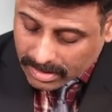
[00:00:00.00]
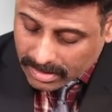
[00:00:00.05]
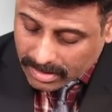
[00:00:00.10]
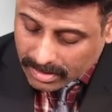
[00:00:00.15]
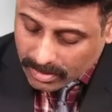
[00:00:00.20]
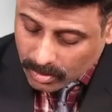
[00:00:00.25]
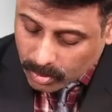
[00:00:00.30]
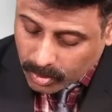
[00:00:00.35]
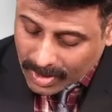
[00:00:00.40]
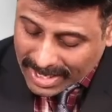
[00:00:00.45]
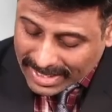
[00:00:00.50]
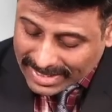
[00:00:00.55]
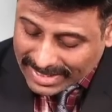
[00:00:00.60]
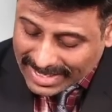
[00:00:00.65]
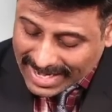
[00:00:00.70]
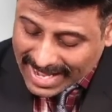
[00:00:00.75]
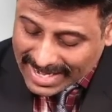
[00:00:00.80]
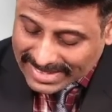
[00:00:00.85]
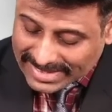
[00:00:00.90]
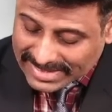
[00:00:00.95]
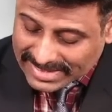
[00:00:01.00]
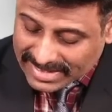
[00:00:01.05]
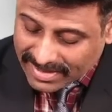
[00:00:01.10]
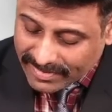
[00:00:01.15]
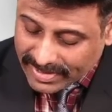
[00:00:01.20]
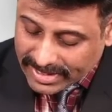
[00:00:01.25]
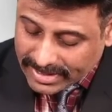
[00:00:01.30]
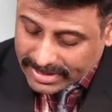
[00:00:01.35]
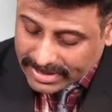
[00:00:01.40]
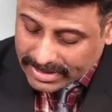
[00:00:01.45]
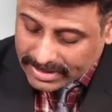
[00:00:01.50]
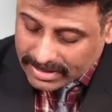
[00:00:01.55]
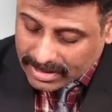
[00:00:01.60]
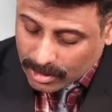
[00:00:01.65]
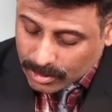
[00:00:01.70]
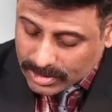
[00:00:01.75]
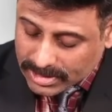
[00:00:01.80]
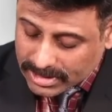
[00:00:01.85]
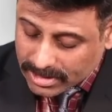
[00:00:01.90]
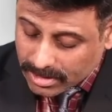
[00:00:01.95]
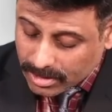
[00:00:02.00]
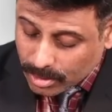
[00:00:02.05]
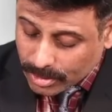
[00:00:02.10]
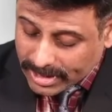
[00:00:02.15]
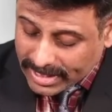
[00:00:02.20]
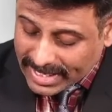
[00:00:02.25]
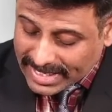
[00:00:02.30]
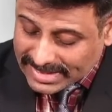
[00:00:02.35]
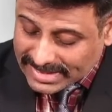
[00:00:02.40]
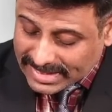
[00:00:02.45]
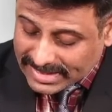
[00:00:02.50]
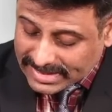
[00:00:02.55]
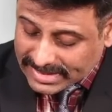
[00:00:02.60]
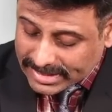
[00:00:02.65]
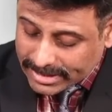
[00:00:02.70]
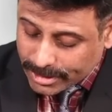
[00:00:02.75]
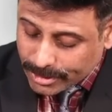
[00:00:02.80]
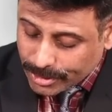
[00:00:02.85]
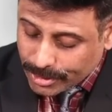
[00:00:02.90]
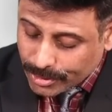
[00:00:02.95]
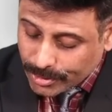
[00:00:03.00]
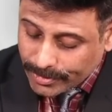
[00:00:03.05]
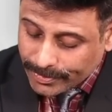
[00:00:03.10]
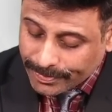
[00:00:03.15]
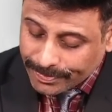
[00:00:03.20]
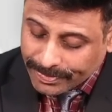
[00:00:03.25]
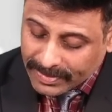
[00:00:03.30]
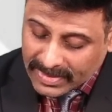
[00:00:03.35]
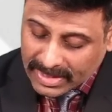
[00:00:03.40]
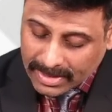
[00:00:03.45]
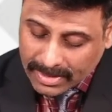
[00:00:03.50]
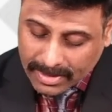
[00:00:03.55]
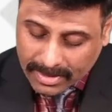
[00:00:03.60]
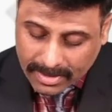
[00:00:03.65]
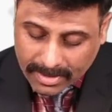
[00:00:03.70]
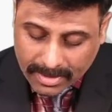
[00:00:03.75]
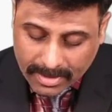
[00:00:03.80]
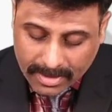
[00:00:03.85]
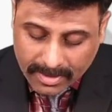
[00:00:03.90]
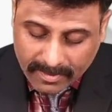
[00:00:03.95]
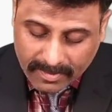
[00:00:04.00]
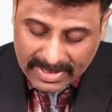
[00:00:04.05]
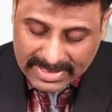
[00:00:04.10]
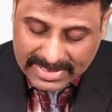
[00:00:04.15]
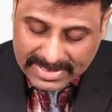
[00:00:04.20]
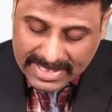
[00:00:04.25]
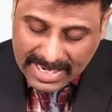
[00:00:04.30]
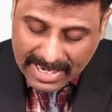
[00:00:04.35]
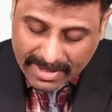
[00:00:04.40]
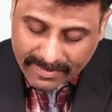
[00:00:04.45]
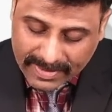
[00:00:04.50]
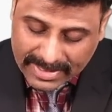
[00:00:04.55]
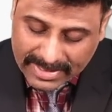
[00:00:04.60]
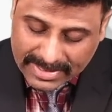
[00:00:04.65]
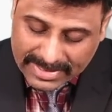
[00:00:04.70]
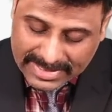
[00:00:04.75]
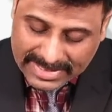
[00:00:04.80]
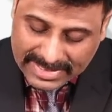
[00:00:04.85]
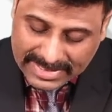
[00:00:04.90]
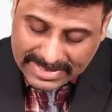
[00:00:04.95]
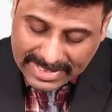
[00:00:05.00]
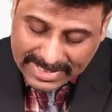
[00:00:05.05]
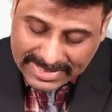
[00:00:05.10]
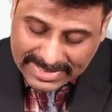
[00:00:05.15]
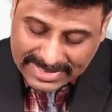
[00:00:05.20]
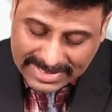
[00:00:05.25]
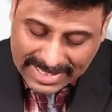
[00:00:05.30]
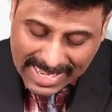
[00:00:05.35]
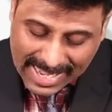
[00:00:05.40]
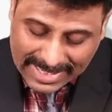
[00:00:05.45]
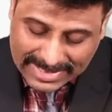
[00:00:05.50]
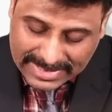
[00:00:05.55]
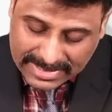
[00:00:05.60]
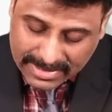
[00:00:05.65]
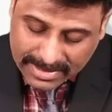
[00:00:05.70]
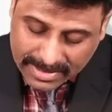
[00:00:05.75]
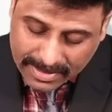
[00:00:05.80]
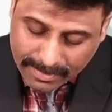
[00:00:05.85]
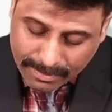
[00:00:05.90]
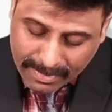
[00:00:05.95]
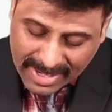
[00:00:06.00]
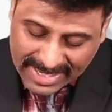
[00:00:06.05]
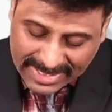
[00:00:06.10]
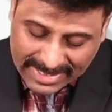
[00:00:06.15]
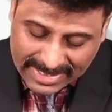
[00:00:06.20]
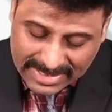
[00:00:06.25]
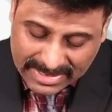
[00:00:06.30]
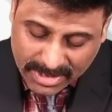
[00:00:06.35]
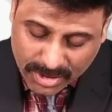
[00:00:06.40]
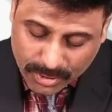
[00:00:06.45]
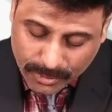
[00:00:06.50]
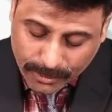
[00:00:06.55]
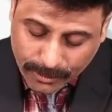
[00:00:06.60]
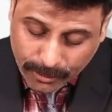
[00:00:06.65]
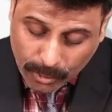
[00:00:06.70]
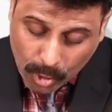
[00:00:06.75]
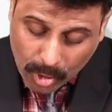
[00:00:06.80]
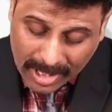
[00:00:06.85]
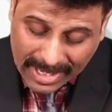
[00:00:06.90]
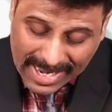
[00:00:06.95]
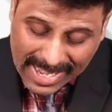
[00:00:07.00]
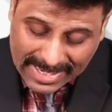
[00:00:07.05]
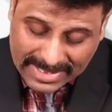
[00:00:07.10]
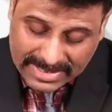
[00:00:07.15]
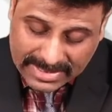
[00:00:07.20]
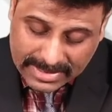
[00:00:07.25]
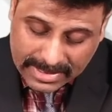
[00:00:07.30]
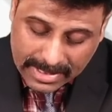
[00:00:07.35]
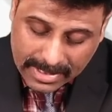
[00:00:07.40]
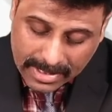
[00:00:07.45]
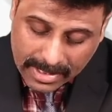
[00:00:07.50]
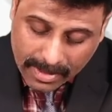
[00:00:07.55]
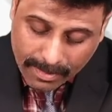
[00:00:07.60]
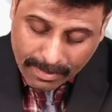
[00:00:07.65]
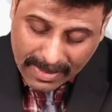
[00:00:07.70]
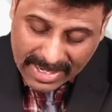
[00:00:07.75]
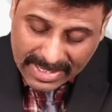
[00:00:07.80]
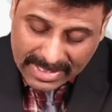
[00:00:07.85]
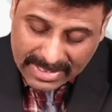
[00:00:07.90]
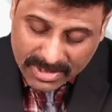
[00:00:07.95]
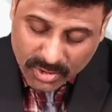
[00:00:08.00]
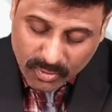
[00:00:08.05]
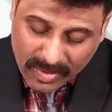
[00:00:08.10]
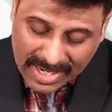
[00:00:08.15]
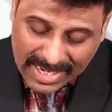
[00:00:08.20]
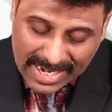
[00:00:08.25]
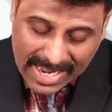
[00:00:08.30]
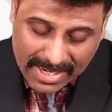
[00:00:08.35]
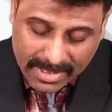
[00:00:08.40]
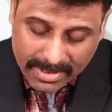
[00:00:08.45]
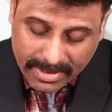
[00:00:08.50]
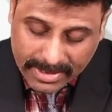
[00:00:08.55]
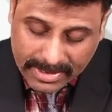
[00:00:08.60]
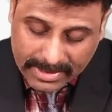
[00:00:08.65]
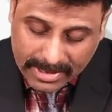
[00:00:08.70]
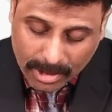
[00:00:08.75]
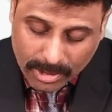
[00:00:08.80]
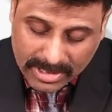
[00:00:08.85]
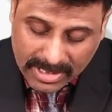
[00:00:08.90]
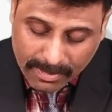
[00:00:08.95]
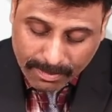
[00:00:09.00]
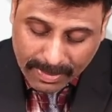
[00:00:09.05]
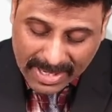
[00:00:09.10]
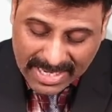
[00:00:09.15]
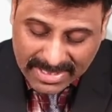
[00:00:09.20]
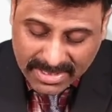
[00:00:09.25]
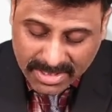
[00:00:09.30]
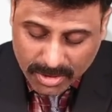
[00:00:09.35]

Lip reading: 1,70,000. Okay, as I said to you, we'll start with 6 lakhs minus 4 lakhs minus 1,30,000 plus